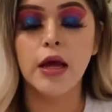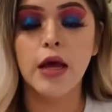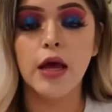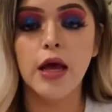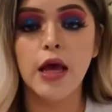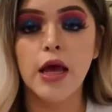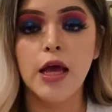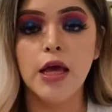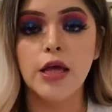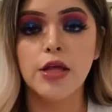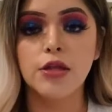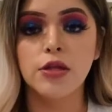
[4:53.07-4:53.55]

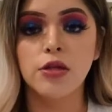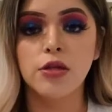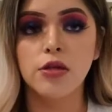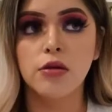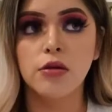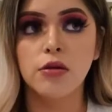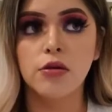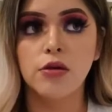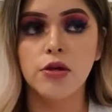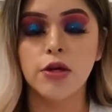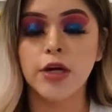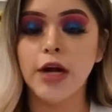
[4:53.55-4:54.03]
and
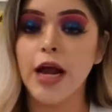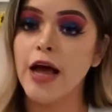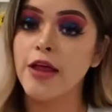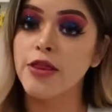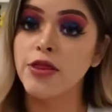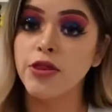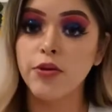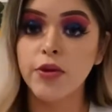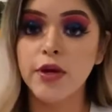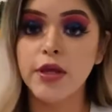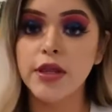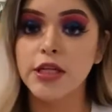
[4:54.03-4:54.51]
you're not
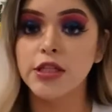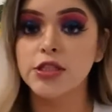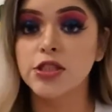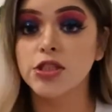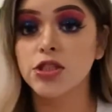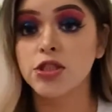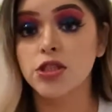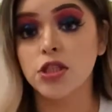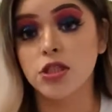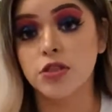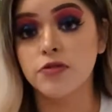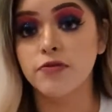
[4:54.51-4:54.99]
doing this
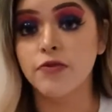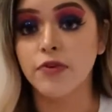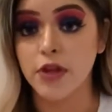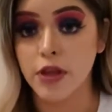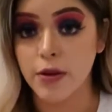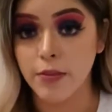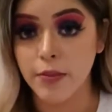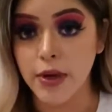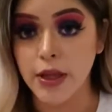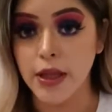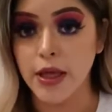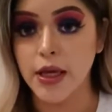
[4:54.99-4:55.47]
just for the
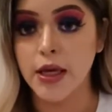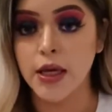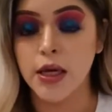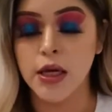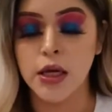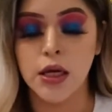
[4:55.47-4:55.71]
money.